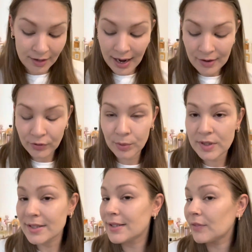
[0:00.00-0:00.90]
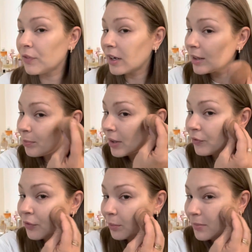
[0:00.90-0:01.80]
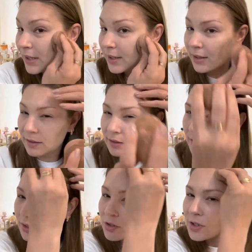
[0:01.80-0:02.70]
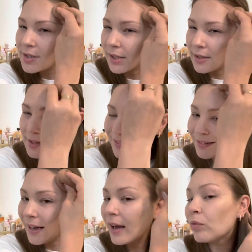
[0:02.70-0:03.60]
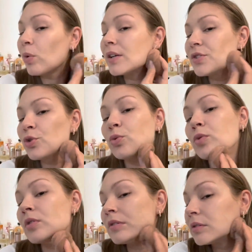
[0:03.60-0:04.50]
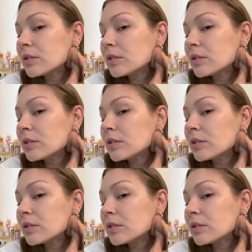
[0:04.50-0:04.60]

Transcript: Everyone's different, but for me, it's just easier to have one tool.